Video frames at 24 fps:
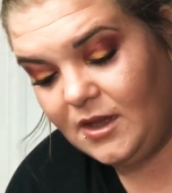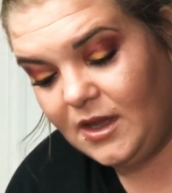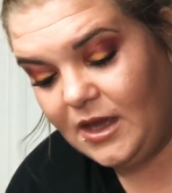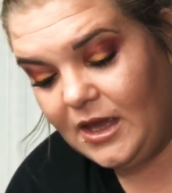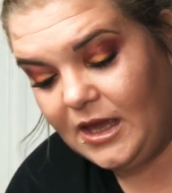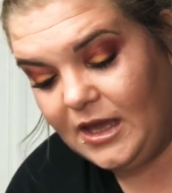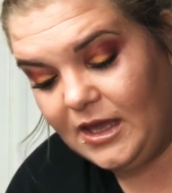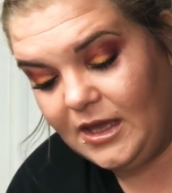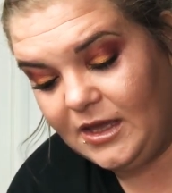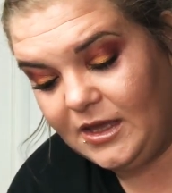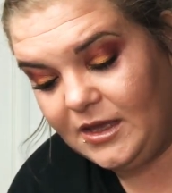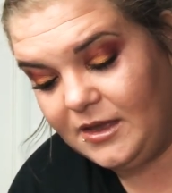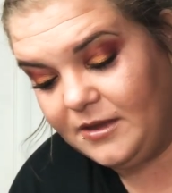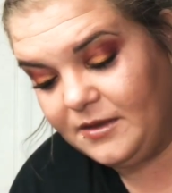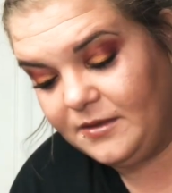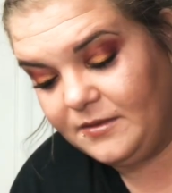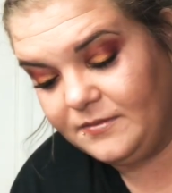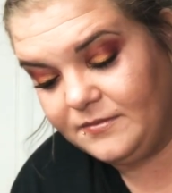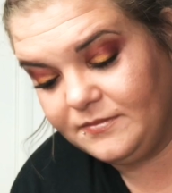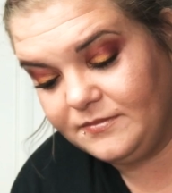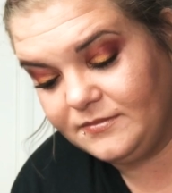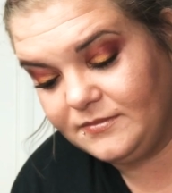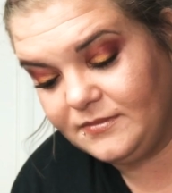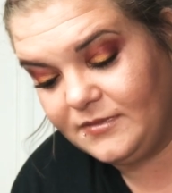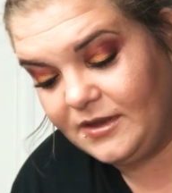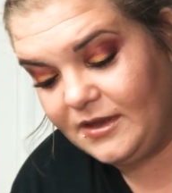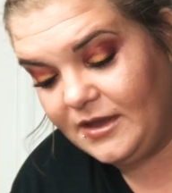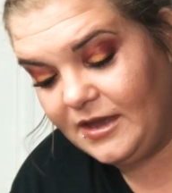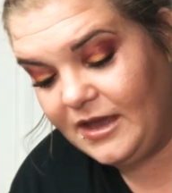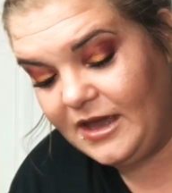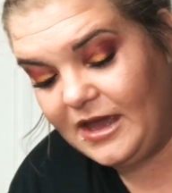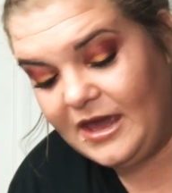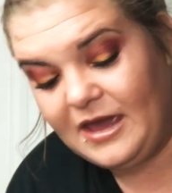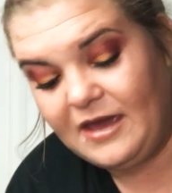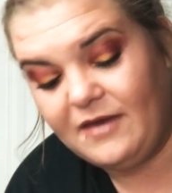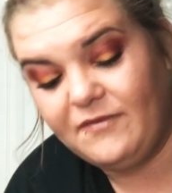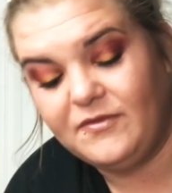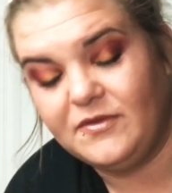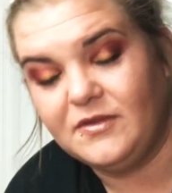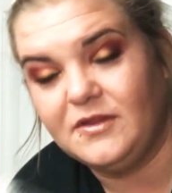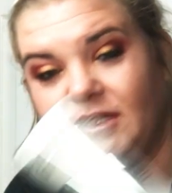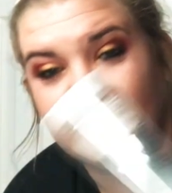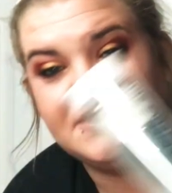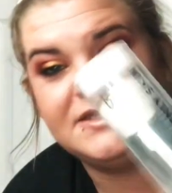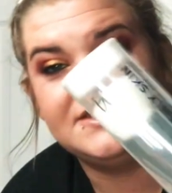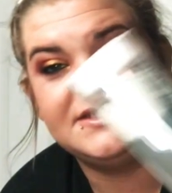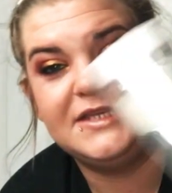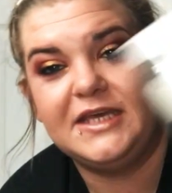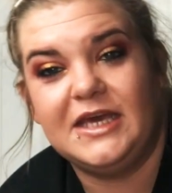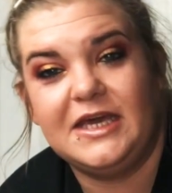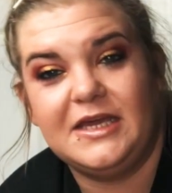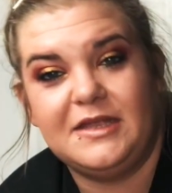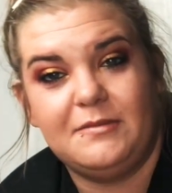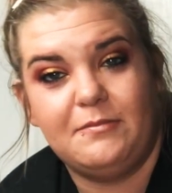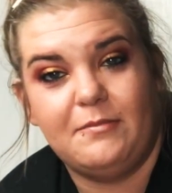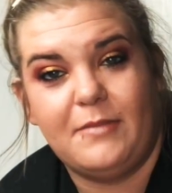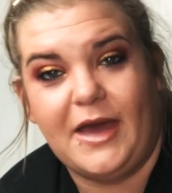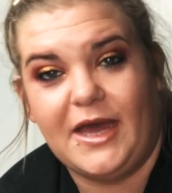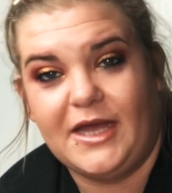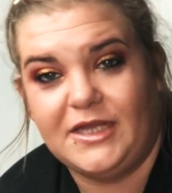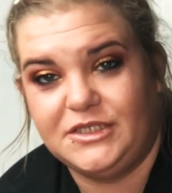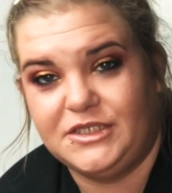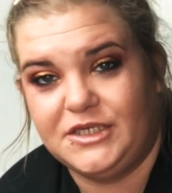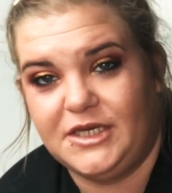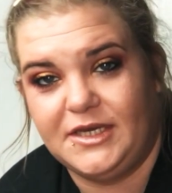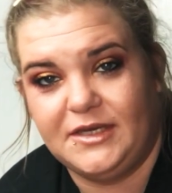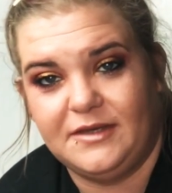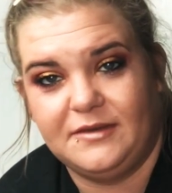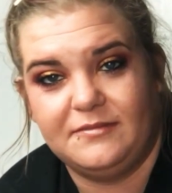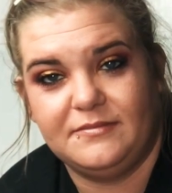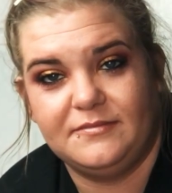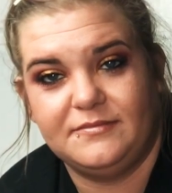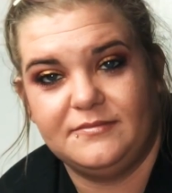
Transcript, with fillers: a Heavenly Skin Magic